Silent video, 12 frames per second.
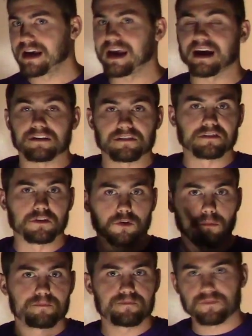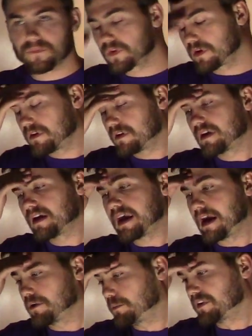And so
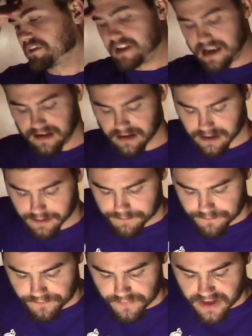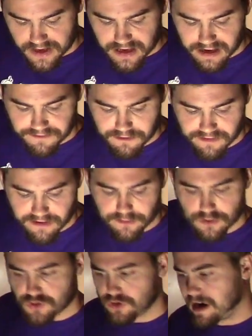animals like, if you've
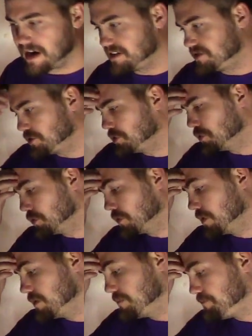ever tried to